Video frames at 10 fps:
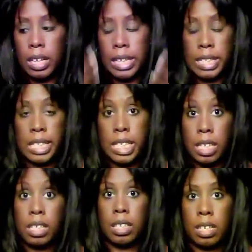
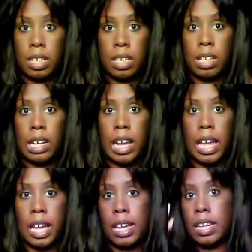concealer,
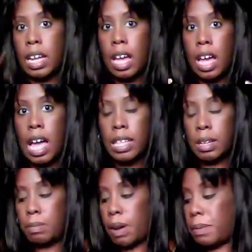and
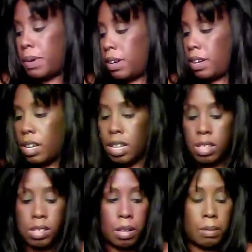eyelid primer.
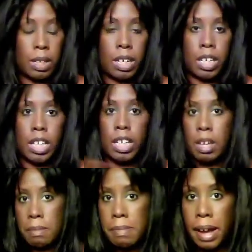So I'm gonna
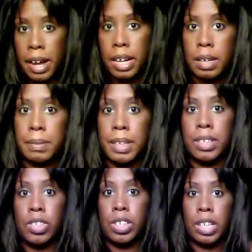come back. I'm gonna
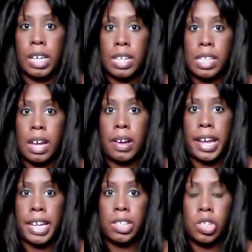show you guys how
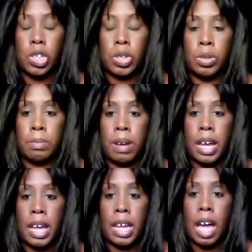I do
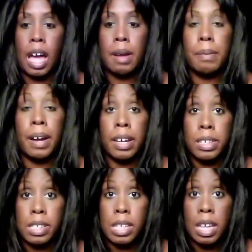my eyebrows,
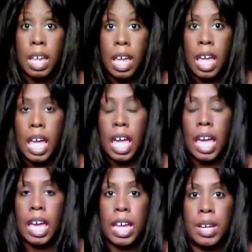
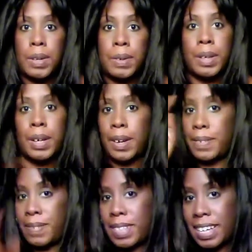and it will go on
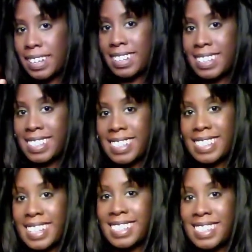from there. So
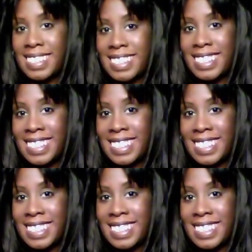stay tuned.